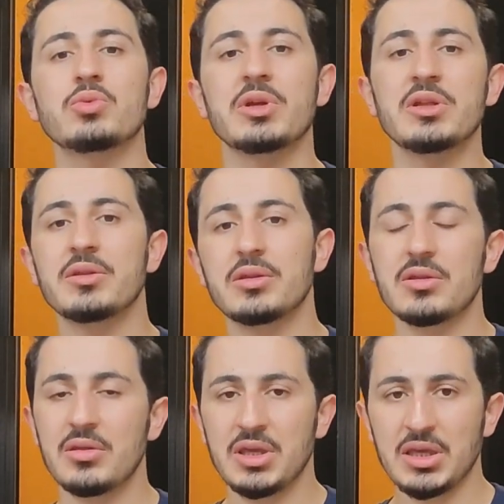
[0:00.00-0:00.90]
with
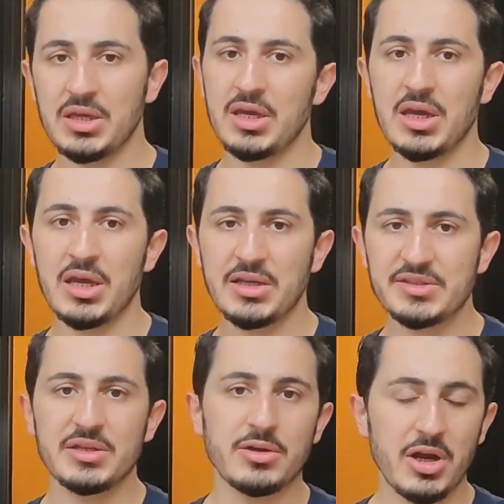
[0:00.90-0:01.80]
the
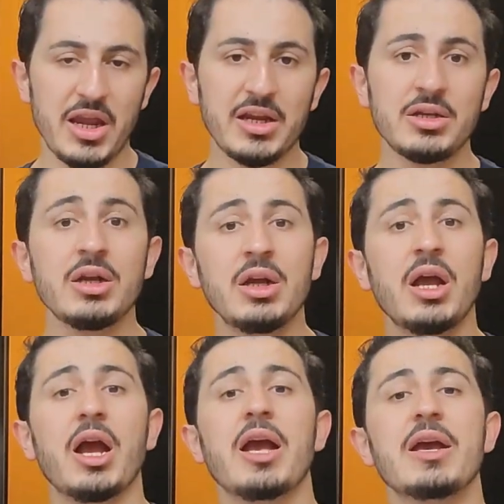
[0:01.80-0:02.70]
exterior air,
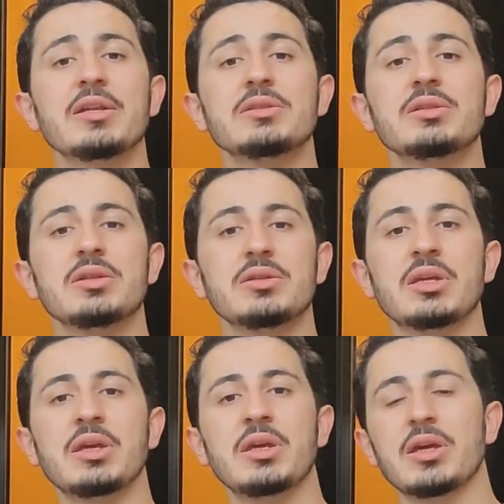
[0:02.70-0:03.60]
and
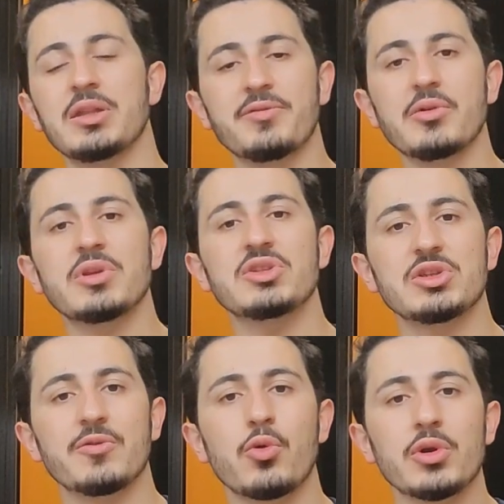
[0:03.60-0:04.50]
the
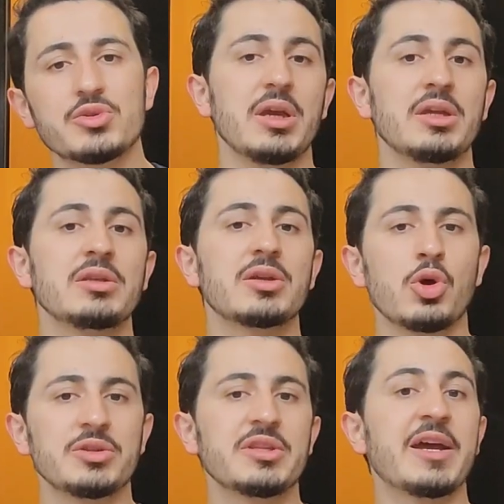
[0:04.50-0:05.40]
foundation, of course, in
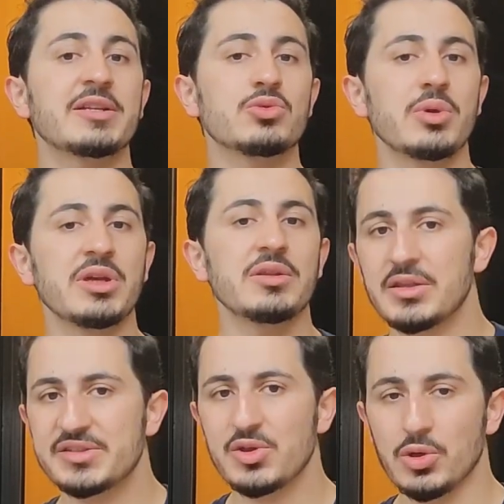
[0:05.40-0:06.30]
contact with
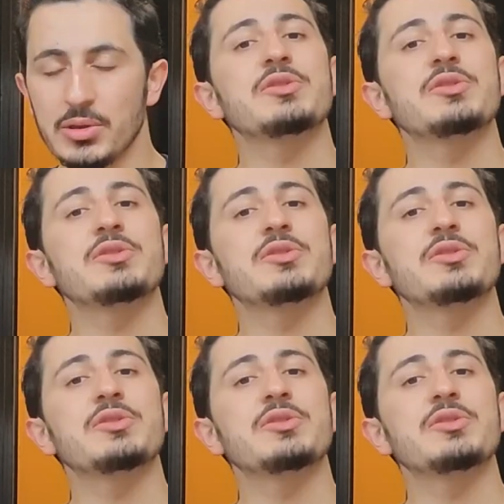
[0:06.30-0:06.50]
the soil.